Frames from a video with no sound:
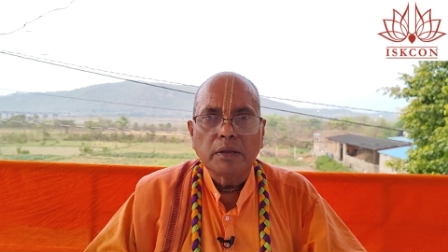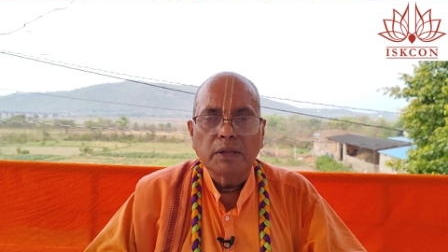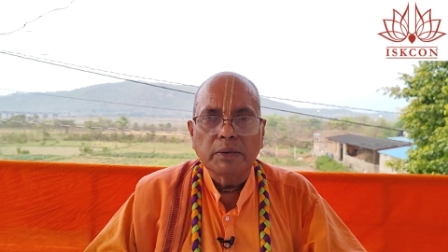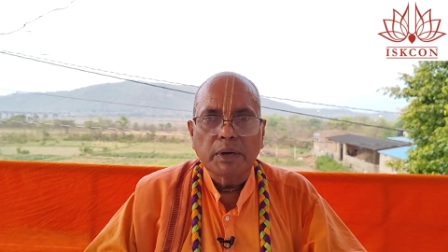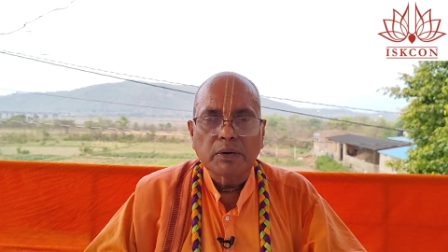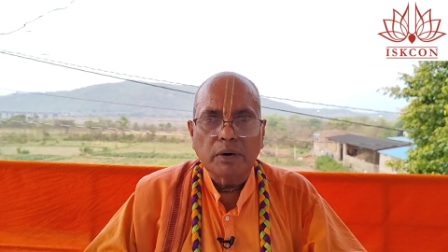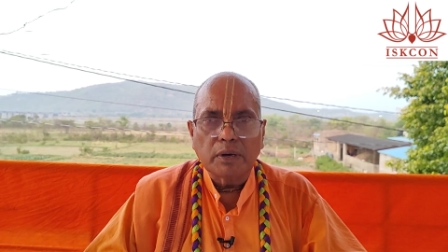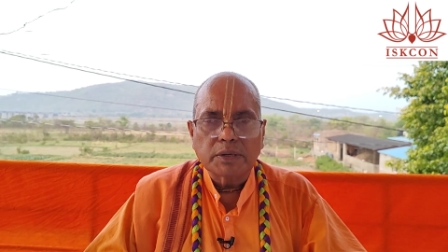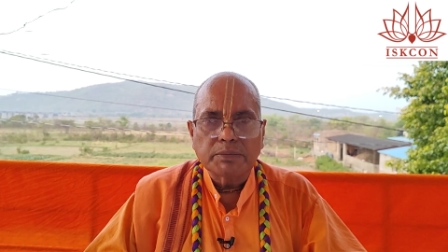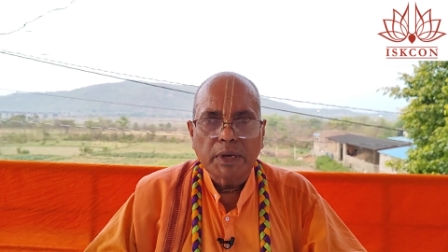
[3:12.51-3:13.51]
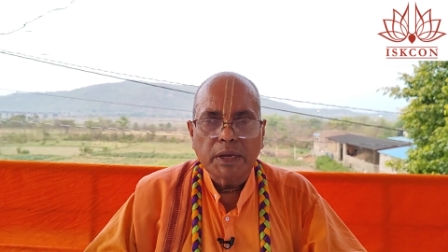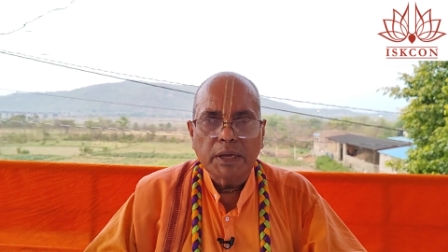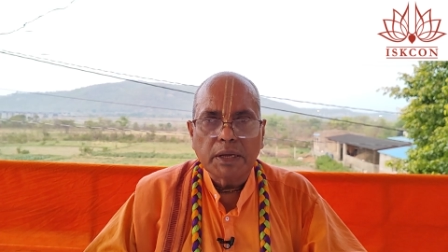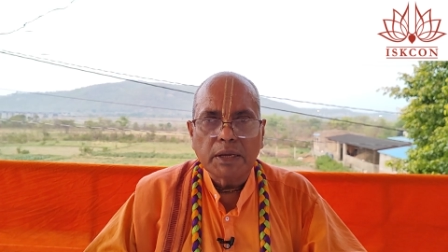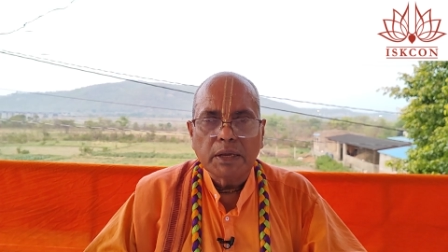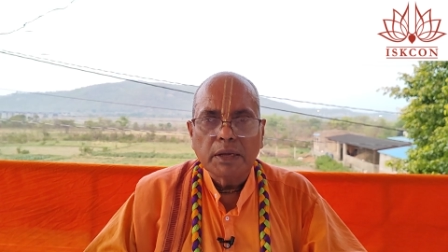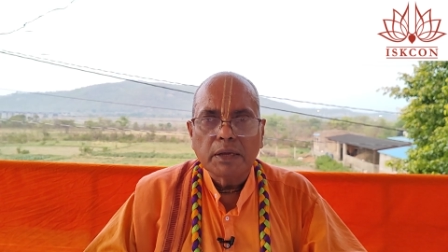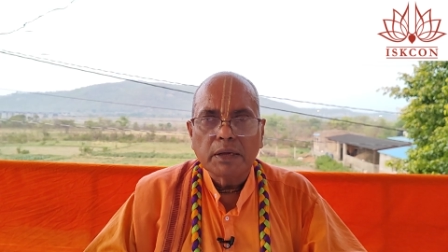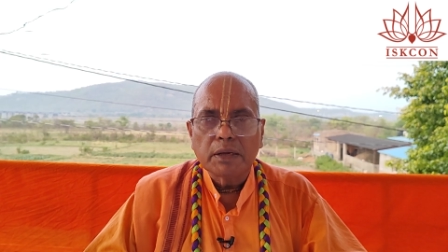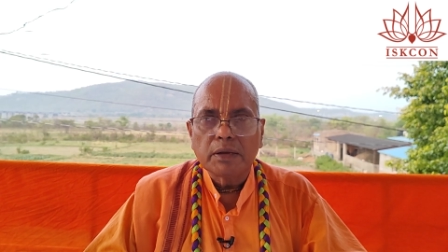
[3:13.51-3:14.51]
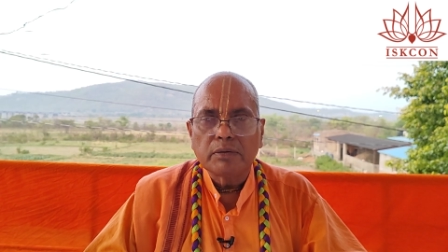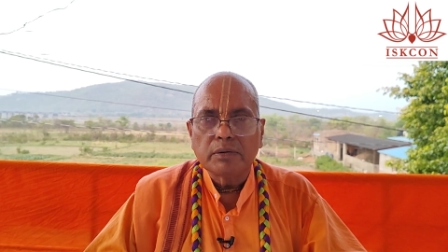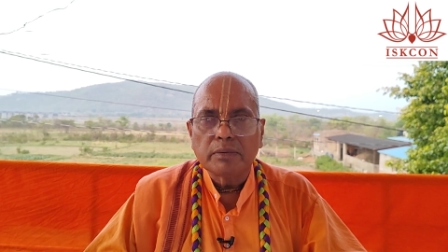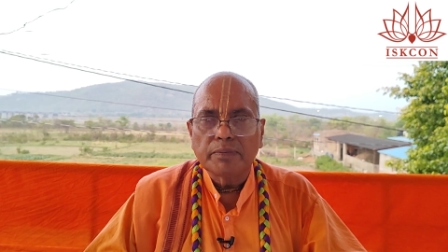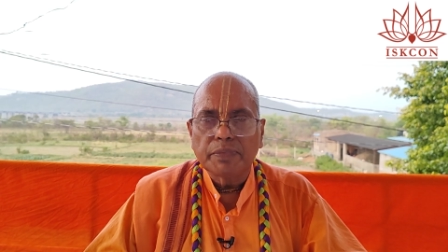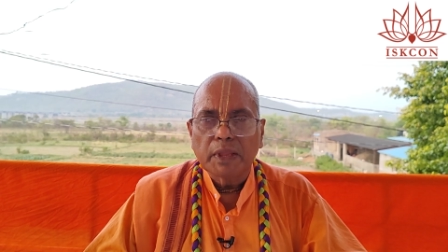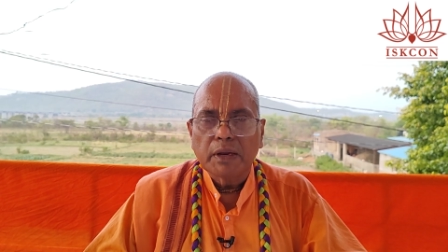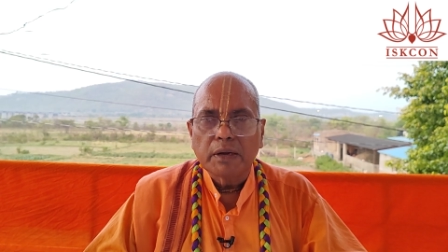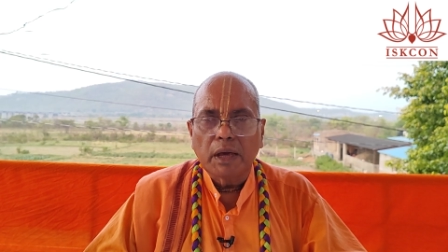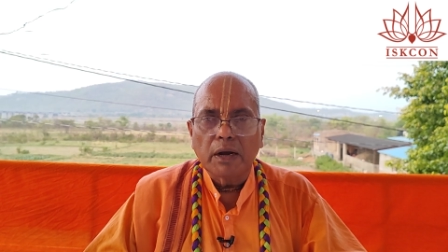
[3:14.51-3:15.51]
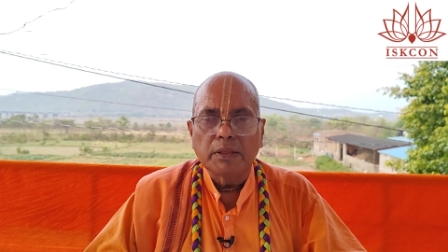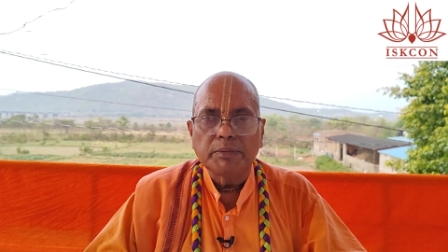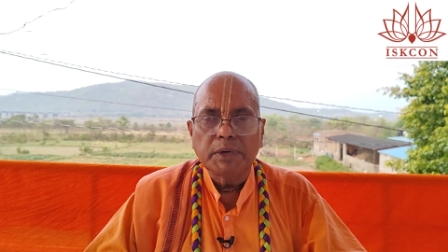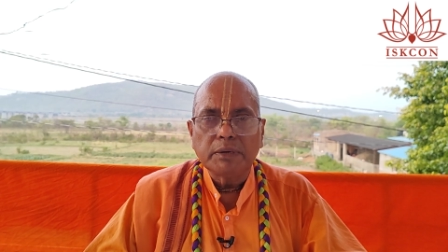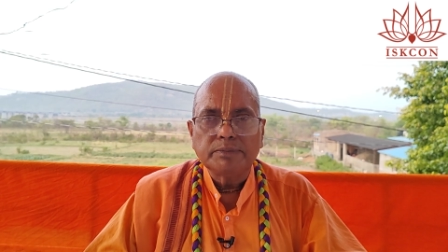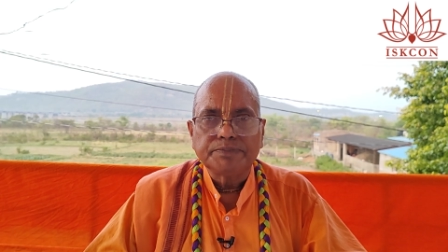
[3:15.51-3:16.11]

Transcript: they were caused by Narada Muni.